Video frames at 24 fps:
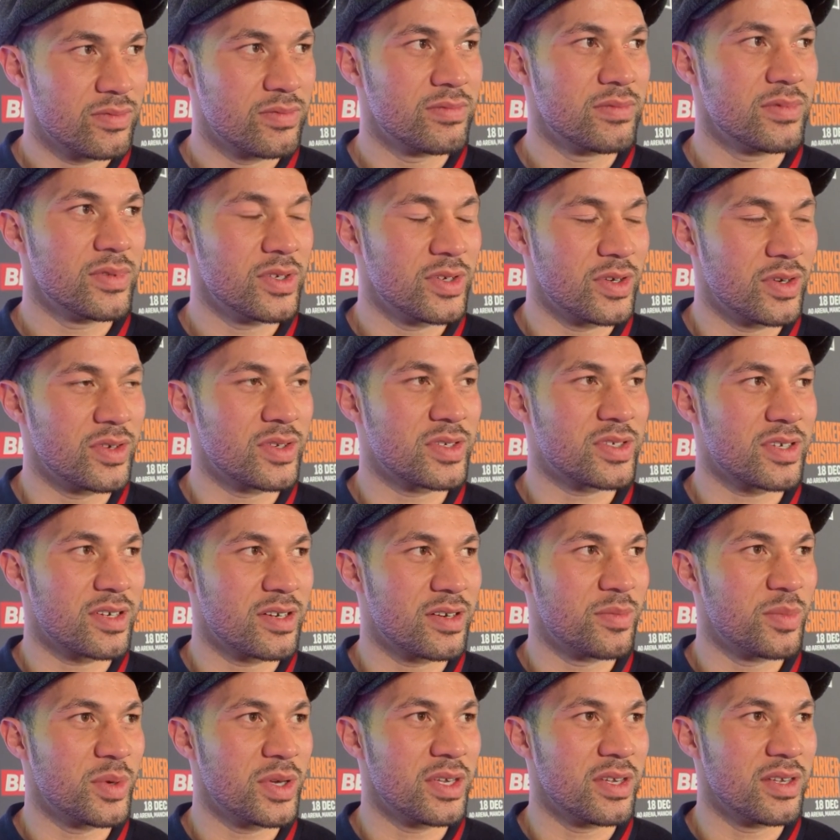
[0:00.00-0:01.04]
you know, it's
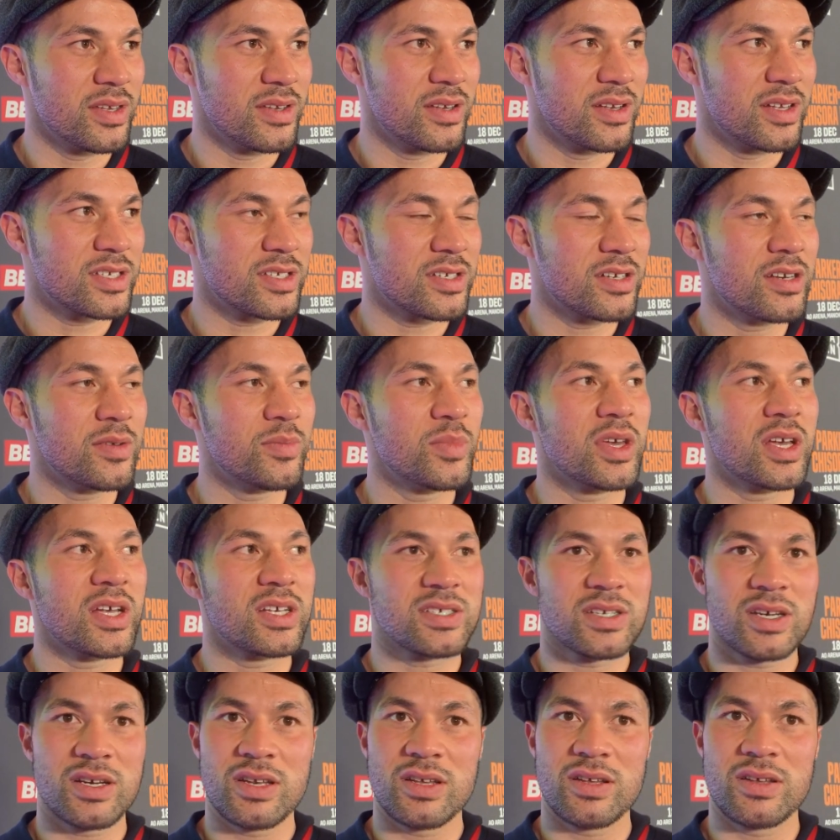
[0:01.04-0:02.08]
going to be an
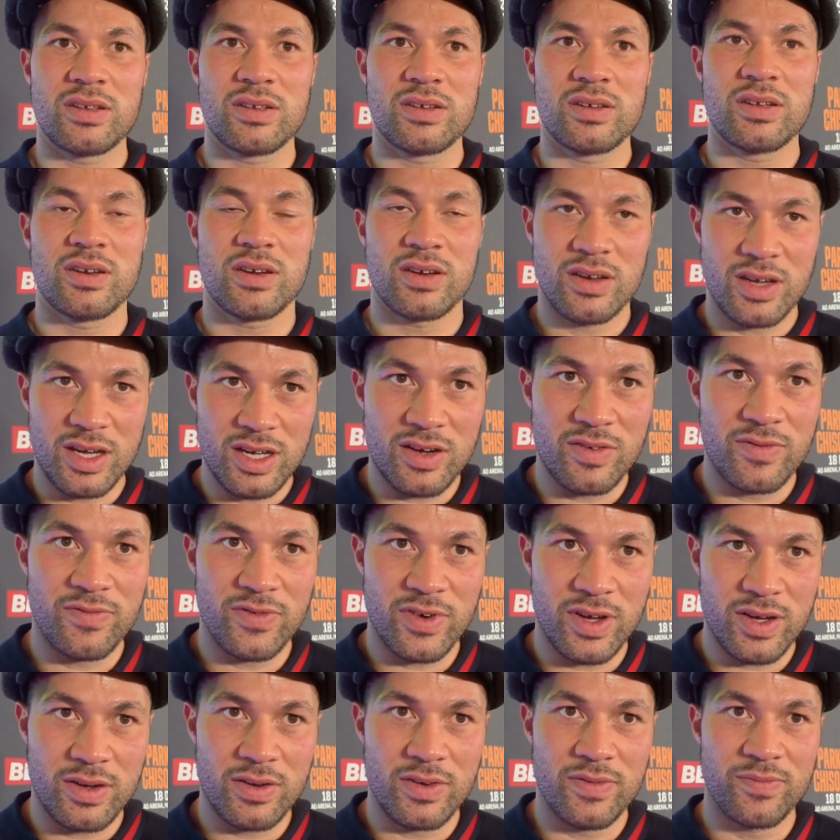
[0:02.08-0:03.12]
exciting night of
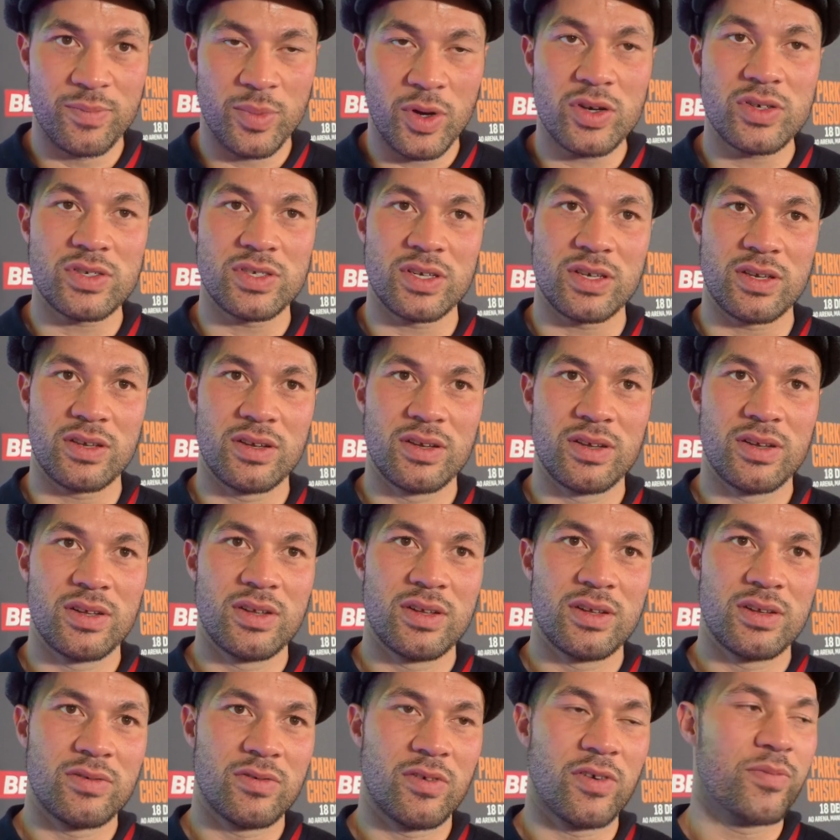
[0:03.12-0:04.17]
boxing
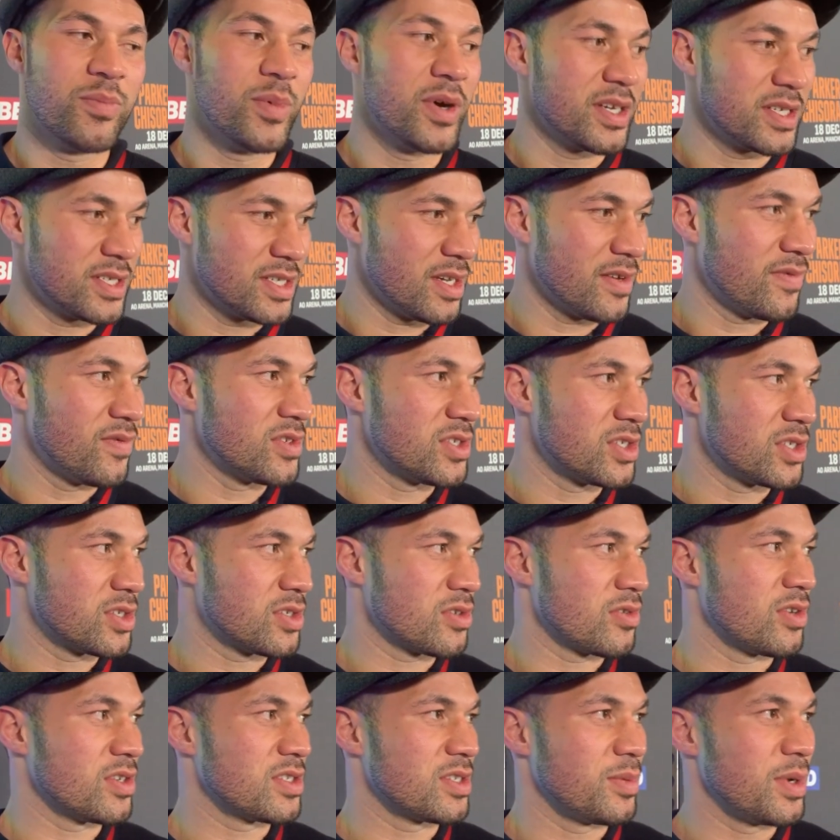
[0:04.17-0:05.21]
with myself and
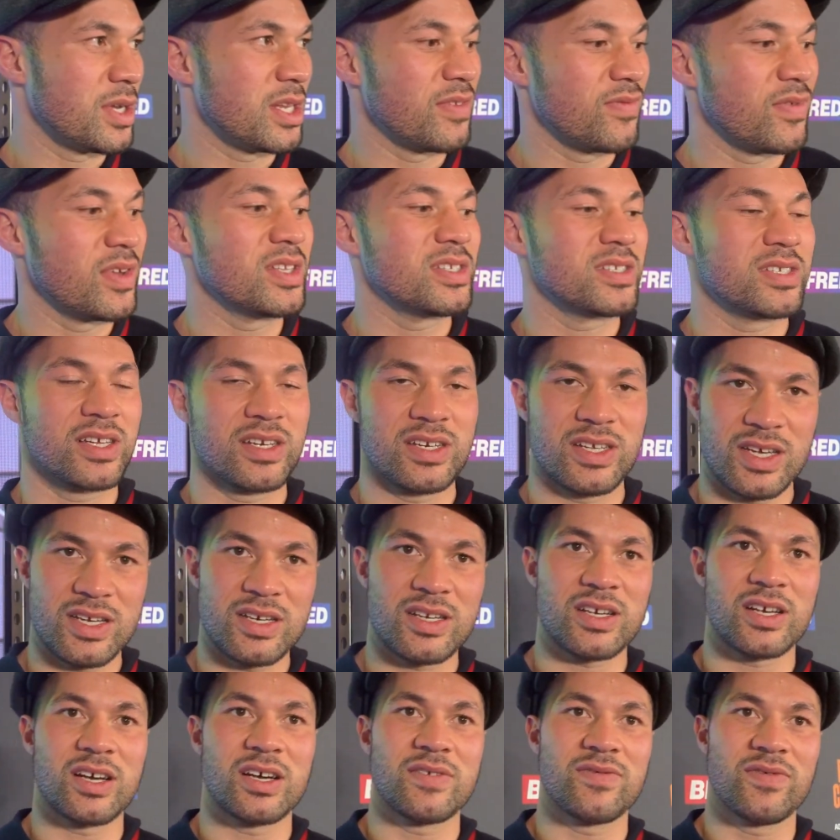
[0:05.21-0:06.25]
Chisora as the main event and the
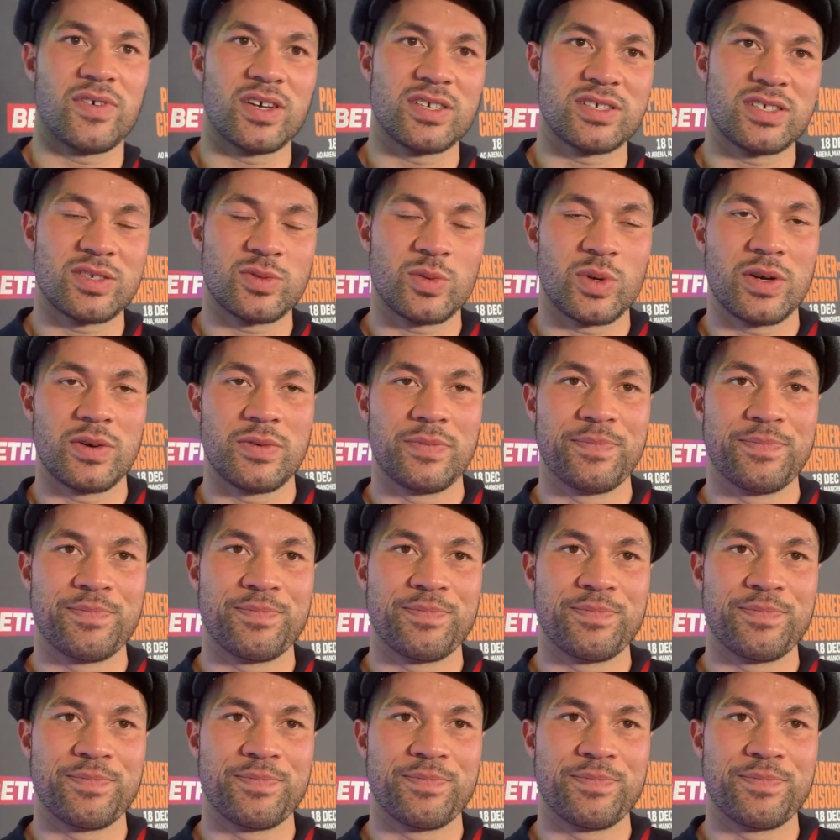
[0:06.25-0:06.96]
undercard fights as well.